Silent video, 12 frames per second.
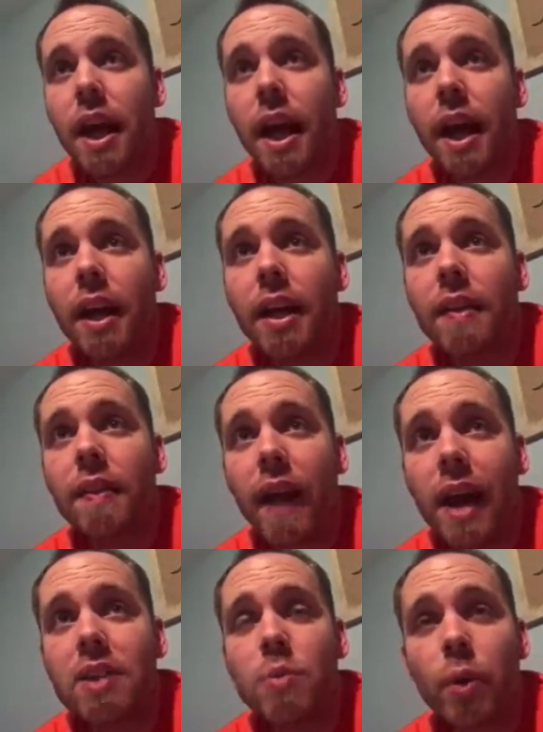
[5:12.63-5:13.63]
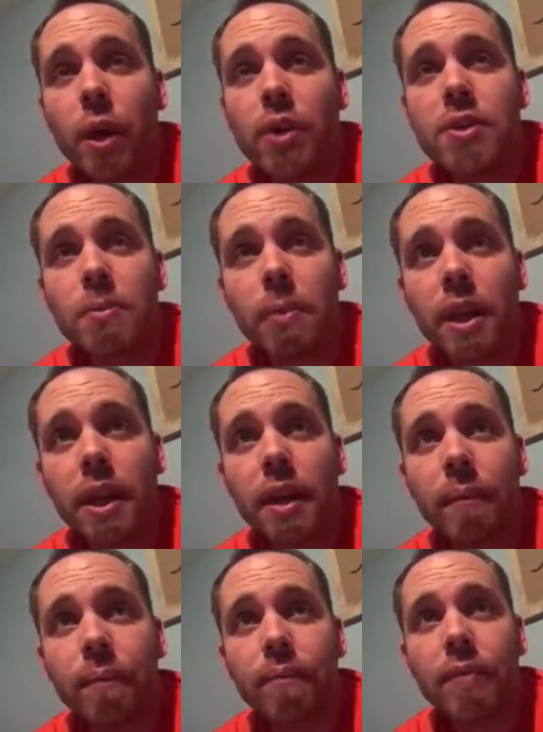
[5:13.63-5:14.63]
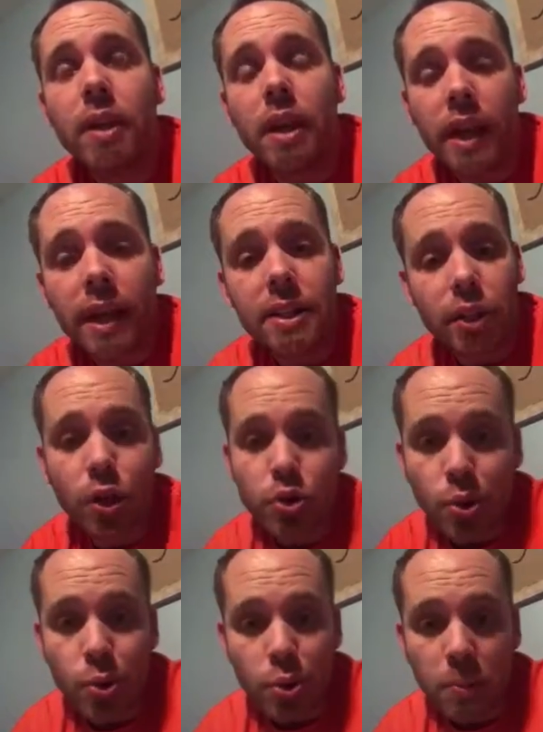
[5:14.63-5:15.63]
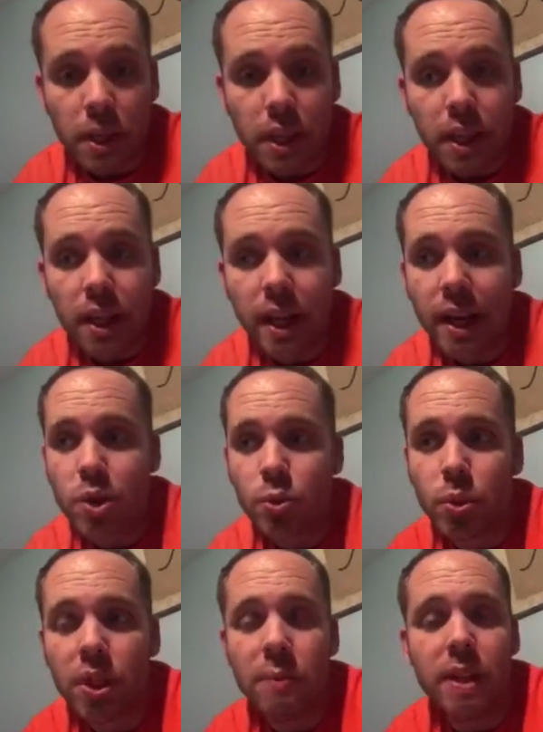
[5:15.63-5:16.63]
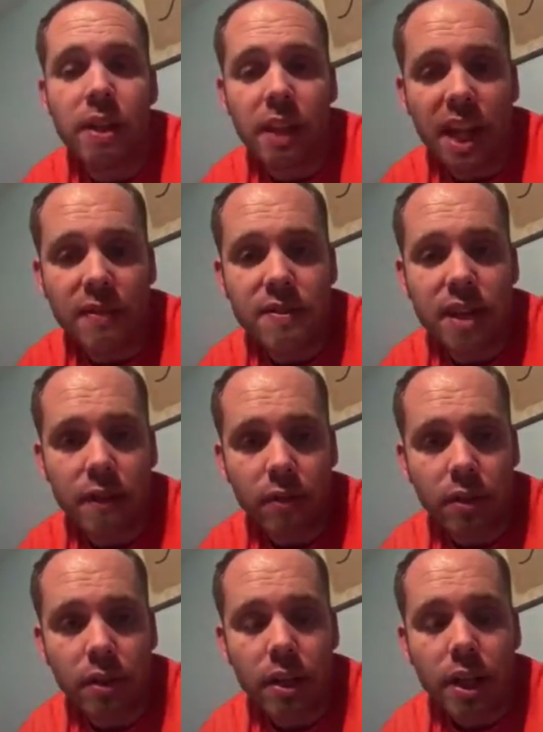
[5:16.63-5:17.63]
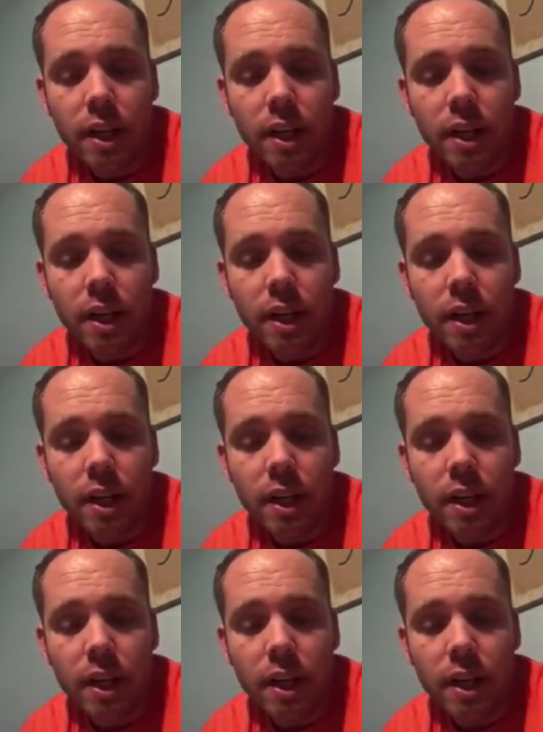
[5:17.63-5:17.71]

And that's where, to me, connecting on social media has really been a lifesaver,